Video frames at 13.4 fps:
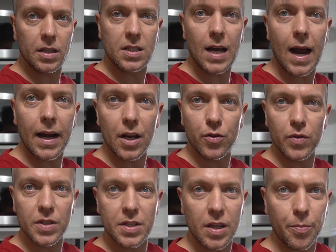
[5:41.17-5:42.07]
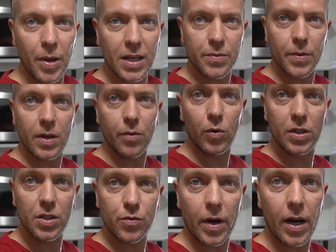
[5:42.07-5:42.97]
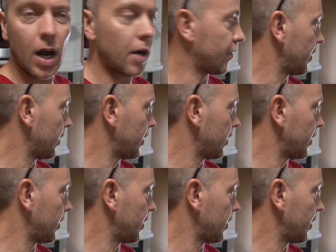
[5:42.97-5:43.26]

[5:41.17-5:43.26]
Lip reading: side entrance to the basement, which is right off